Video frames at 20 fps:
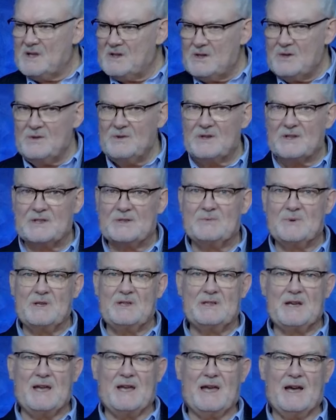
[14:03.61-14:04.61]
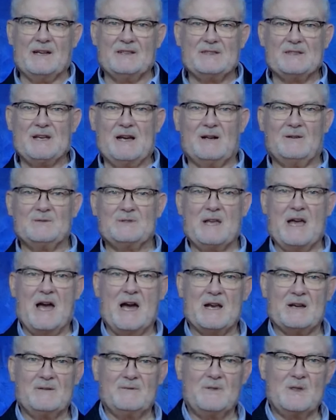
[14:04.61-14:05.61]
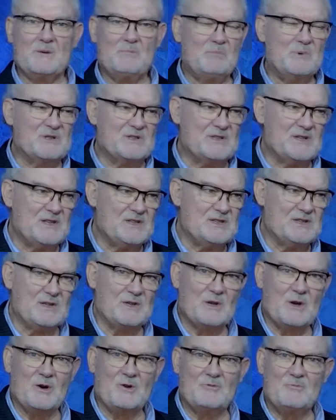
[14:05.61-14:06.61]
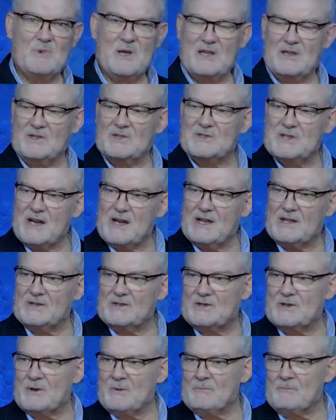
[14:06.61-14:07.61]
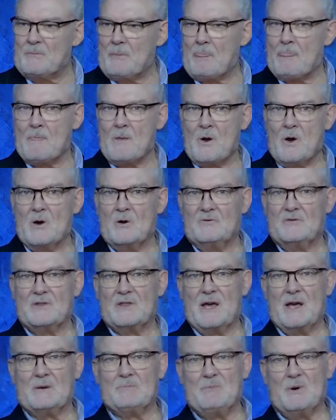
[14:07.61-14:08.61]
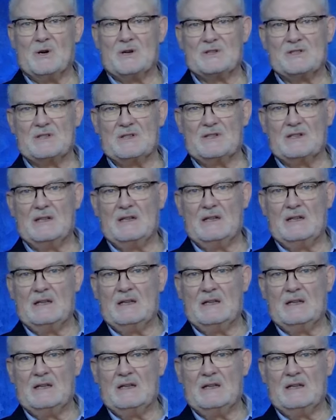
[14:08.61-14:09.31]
do this, we take ourselves out of the position of being judge over that person.